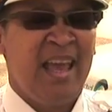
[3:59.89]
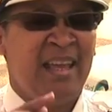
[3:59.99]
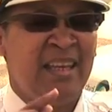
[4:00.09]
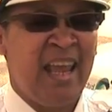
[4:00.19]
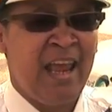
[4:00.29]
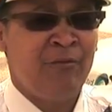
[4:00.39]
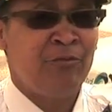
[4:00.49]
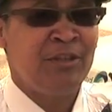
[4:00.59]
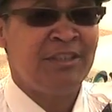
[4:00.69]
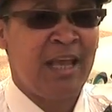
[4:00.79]
And
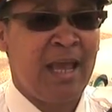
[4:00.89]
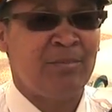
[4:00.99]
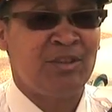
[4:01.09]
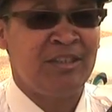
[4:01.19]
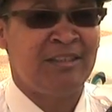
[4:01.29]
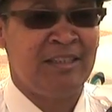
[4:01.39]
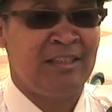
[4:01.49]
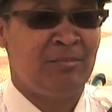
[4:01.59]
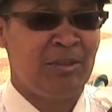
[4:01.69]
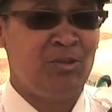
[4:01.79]
every time she
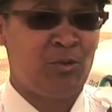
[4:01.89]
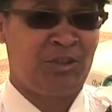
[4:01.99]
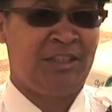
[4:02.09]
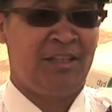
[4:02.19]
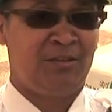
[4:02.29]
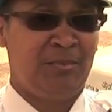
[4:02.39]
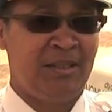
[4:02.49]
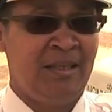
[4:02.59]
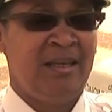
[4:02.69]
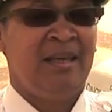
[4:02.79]
sees me, you know what she tells
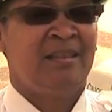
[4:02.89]
me?